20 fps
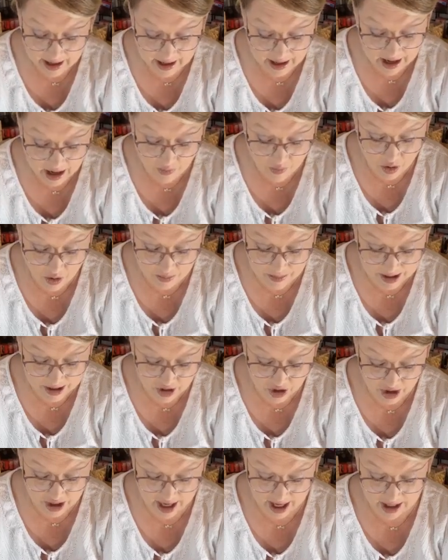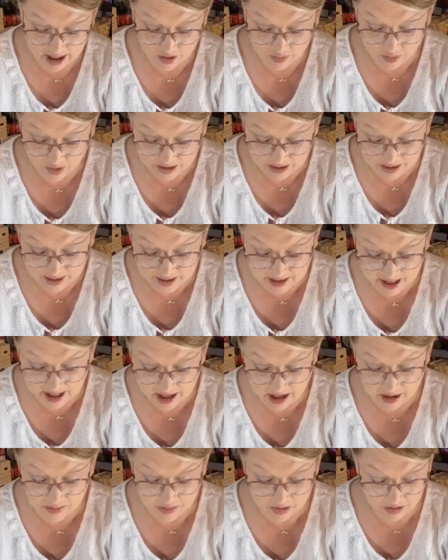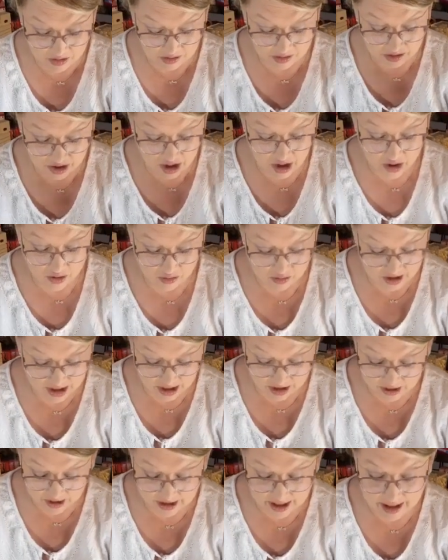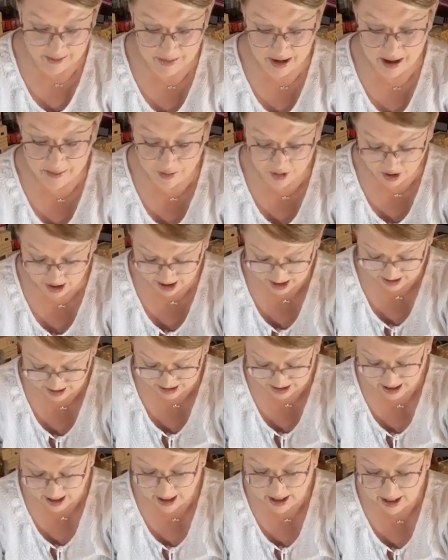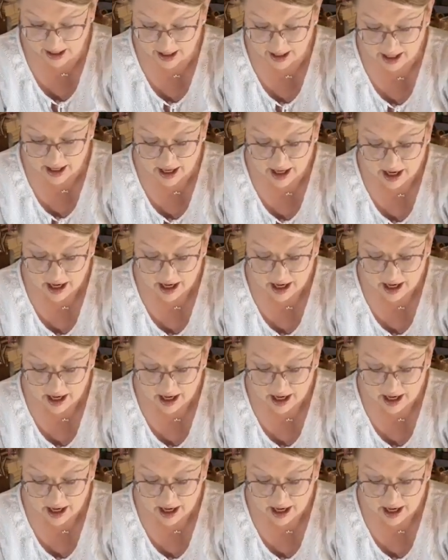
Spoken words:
and I won't be creating with them or, you know, tearing them up or anything.